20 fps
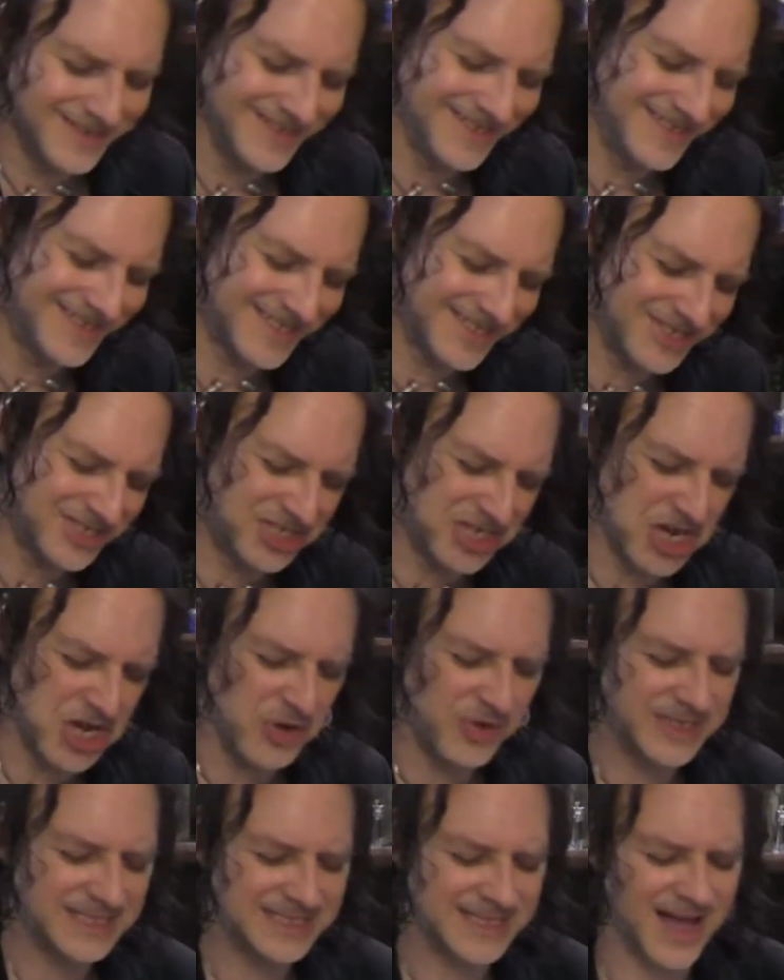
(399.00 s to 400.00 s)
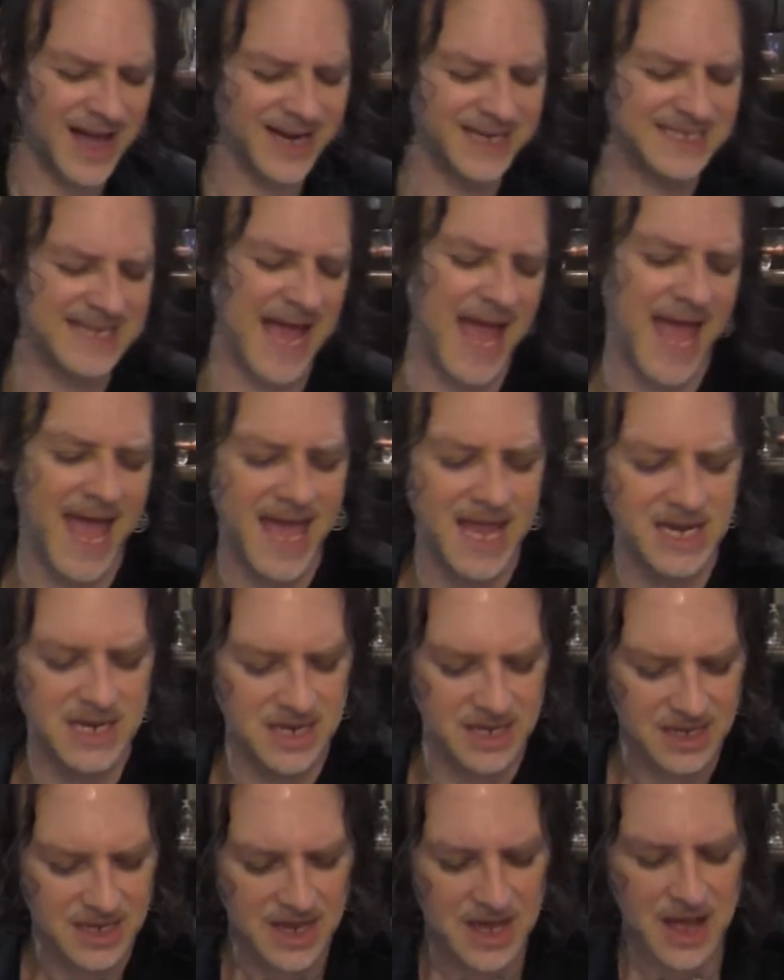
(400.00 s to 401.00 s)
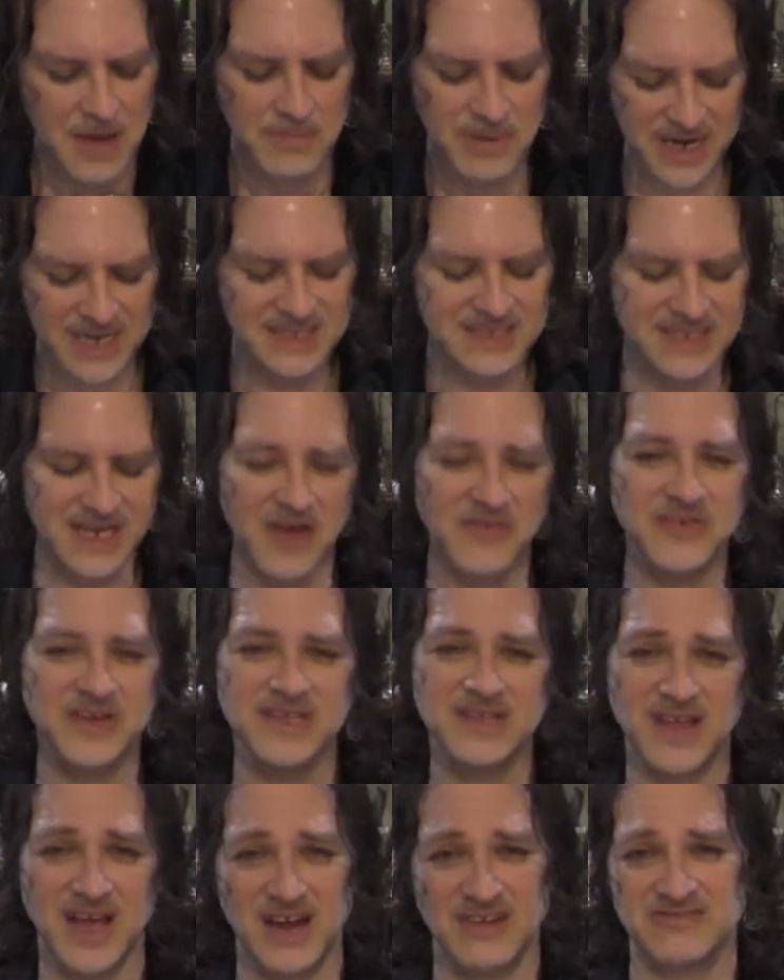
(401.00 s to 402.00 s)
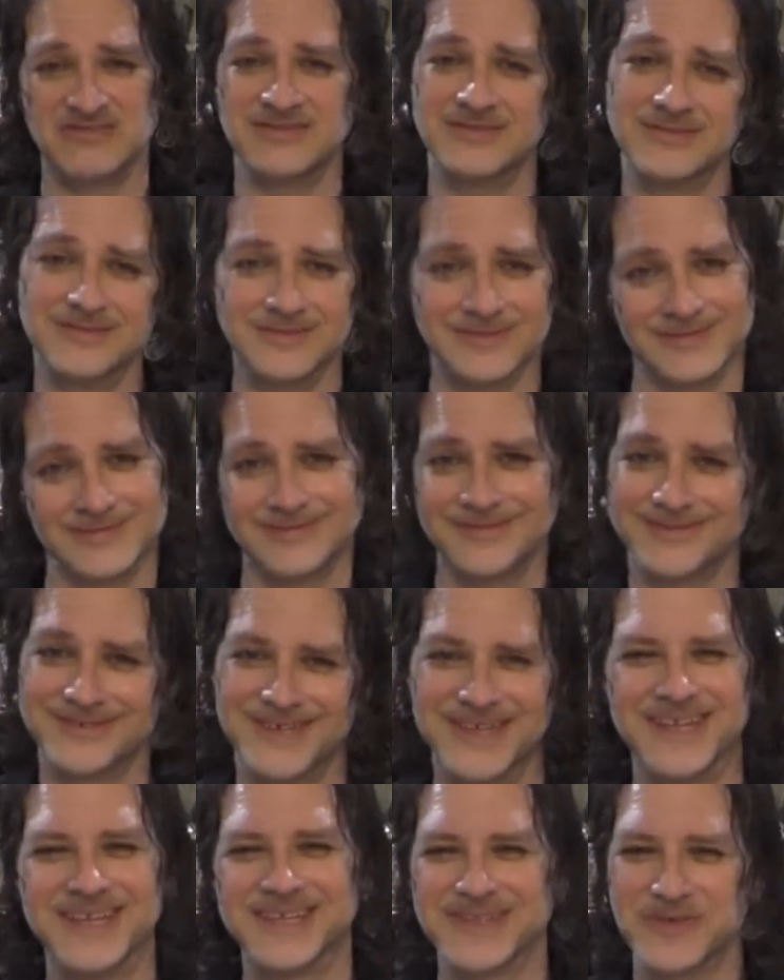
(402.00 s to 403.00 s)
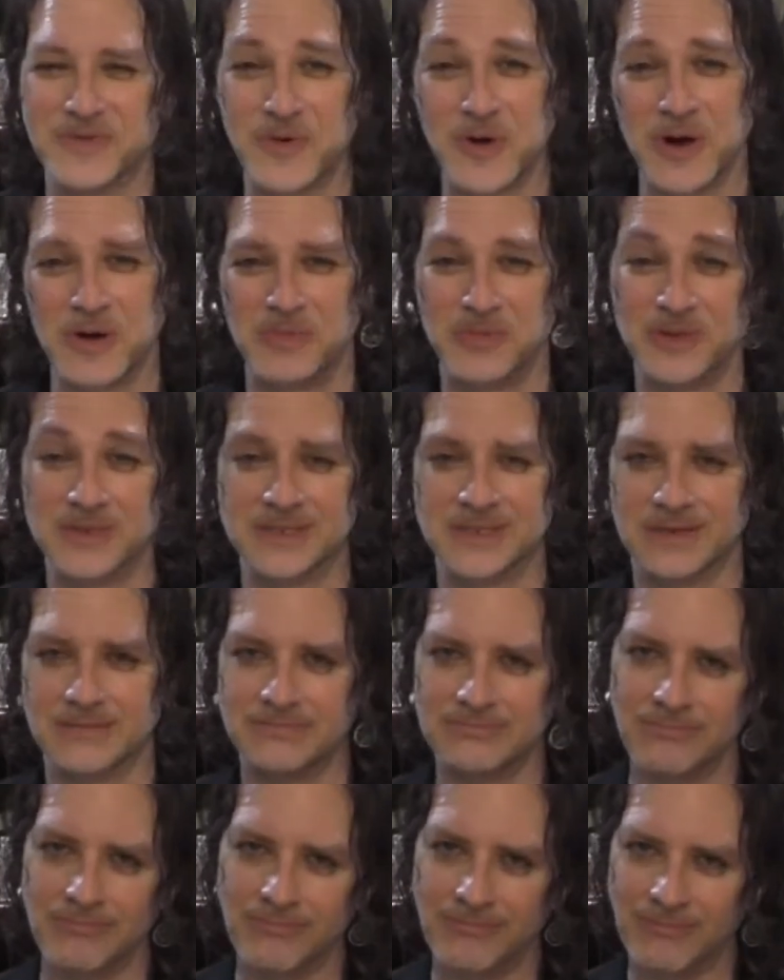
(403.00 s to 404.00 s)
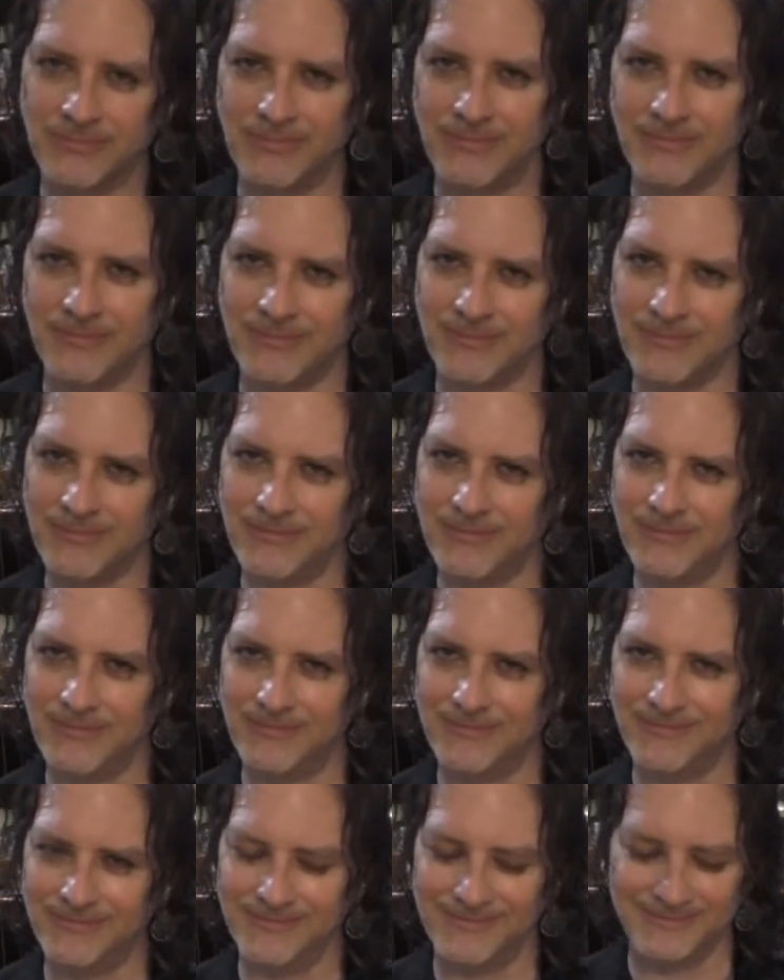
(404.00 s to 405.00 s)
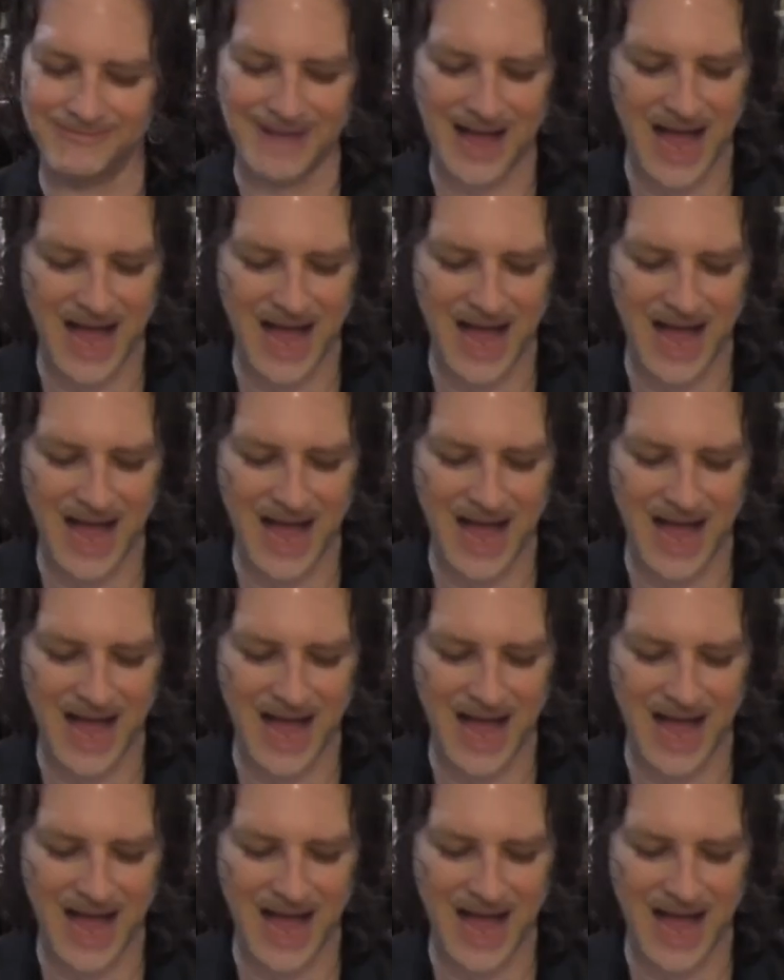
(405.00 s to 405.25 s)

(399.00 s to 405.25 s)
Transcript: it's a two. It's not a ten. But it's definitely that, oh, like the whirlpool is like, mm,